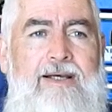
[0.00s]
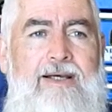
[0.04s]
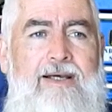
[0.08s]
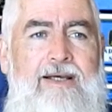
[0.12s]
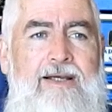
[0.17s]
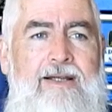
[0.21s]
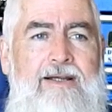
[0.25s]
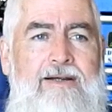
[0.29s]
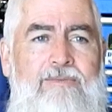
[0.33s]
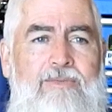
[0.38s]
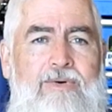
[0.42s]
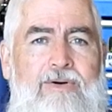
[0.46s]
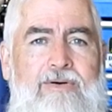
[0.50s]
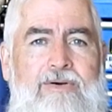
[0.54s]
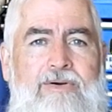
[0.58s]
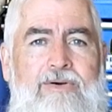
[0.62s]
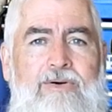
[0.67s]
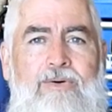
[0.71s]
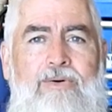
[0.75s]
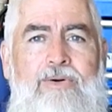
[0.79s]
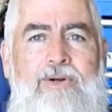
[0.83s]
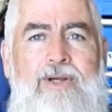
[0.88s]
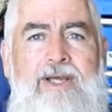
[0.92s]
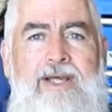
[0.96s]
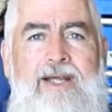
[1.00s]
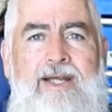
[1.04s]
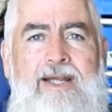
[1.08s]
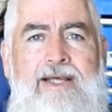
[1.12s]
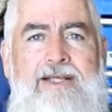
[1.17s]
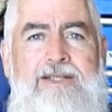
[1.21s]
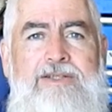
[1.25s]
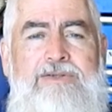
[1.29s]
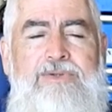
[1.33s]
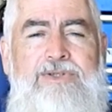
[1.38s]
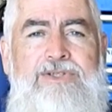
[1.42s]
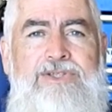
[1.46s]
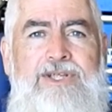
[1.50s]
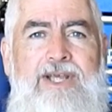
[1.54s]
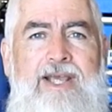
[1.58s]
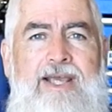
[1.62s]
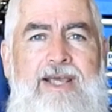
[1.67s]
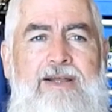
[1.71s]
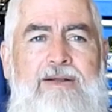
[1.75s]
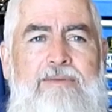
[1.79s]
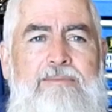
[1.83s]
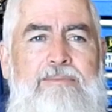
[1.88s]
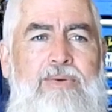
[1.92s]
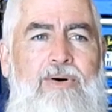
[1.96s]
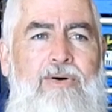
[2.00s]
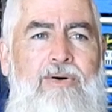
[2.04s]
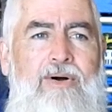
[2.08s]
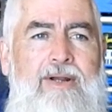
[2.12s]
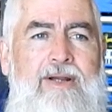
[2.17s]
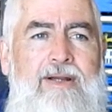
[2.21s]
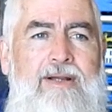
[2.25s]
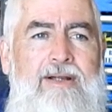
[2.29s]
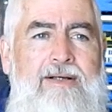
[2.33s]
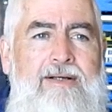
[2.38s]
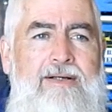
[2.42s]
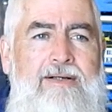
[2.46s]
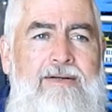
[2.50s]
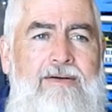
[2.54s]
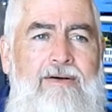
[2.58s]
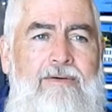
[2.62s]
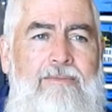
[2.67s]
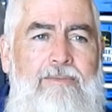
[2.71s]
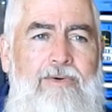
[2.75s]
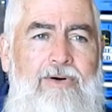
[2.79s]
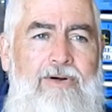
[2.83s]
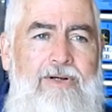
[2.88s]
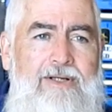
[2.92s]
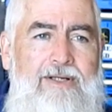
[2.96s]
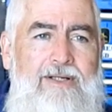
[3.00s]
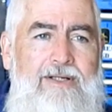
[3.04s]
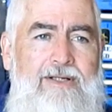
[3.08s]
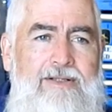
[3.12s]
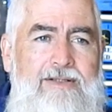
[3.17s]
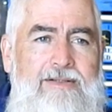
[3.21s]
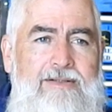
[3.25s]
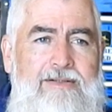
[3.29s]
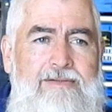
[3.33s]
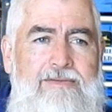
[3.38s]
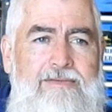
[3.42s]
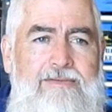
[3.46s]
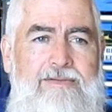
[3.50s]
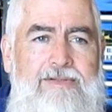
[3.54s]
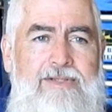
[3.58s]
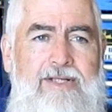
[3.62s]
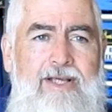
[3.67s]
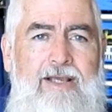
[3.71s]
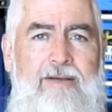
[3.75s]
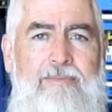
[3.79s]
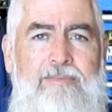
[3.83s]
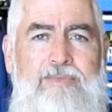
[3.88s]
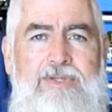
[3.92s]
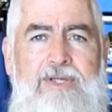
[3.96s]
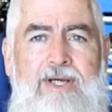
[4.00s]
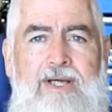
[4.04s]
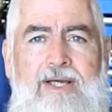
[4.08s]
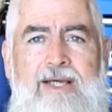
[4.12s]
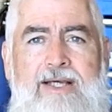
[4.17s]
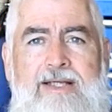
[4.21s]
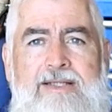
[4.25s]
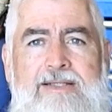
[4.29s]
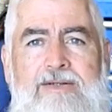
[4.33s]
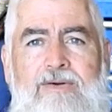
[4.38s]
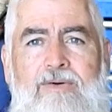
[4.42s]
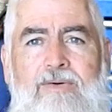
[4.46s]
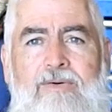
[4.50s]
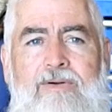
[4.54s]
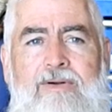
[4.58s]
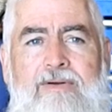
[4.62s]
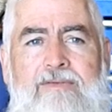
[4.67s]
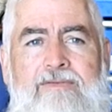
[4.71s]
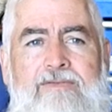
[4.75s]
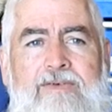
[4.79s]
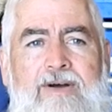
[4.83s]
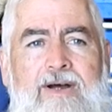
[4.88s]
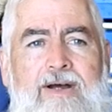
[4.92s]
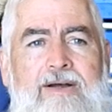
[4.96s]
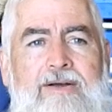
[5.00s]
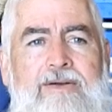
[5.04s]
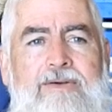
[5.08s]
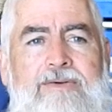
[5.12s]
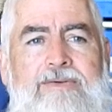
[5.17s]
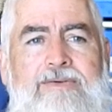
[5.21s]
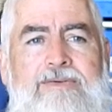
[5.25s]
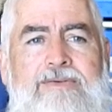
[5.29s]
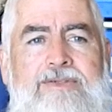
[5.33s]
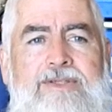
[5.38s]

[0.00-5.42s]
and we're recording an extra sound bite on my Samsung S9 phone.